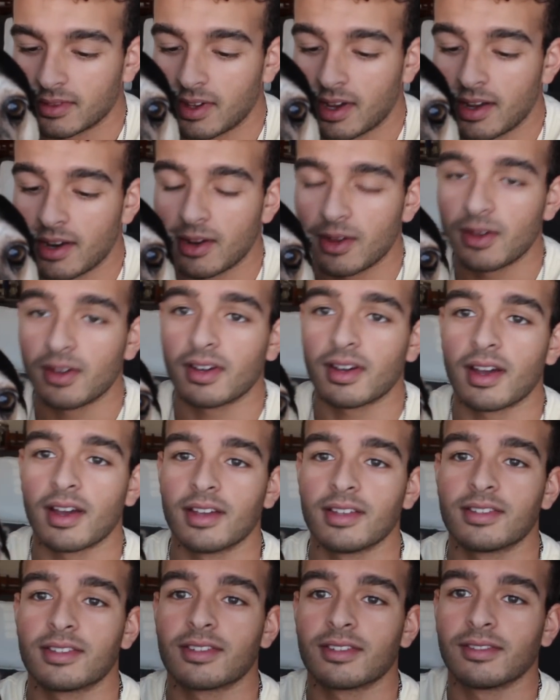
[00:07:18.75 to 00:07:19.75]
I know you
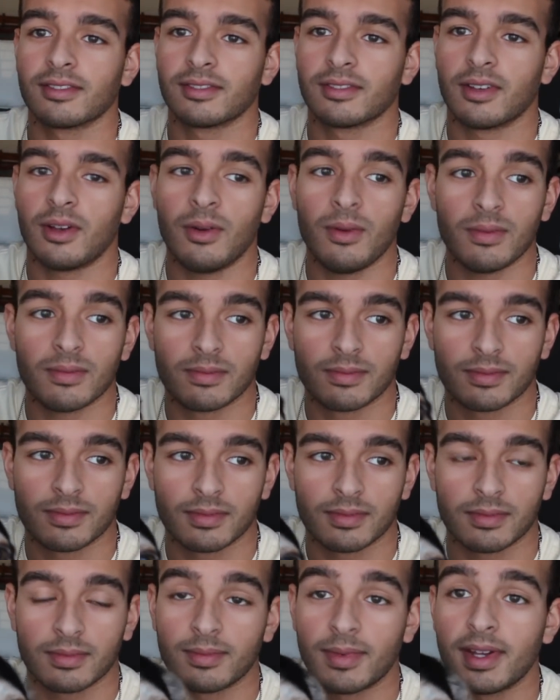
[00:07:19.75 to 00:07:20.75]
guys, oh,
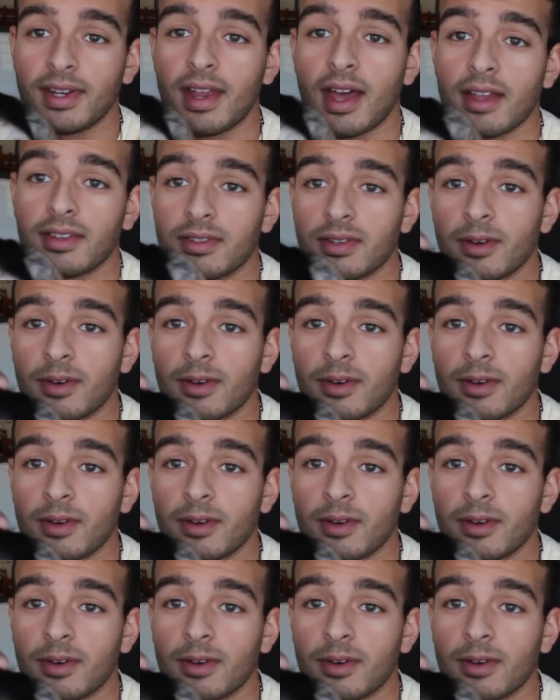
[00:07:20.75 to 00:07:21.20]
my dad's